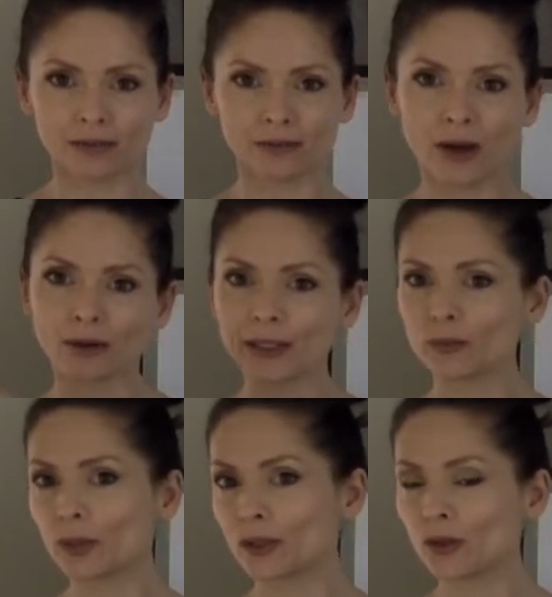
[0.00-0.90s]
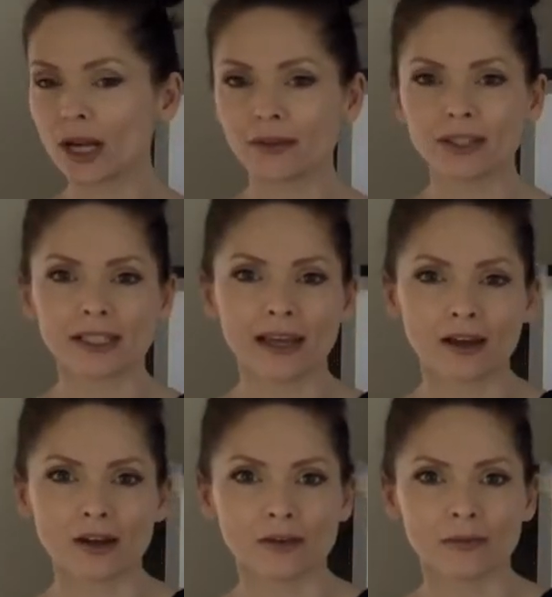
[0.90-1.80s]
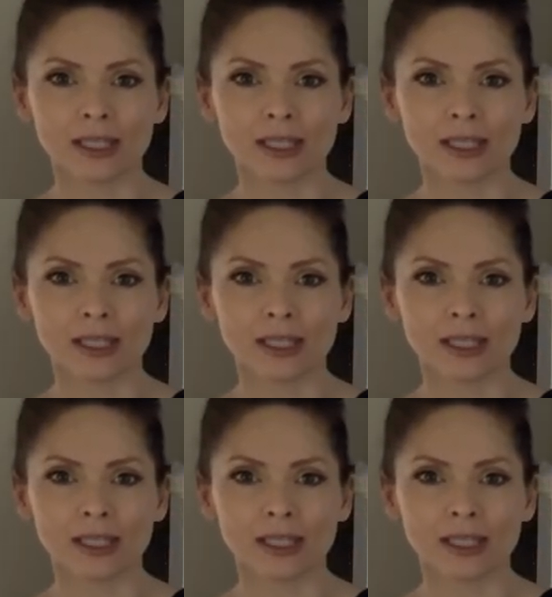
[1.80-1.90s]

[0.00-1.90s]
where we all have to stay at home.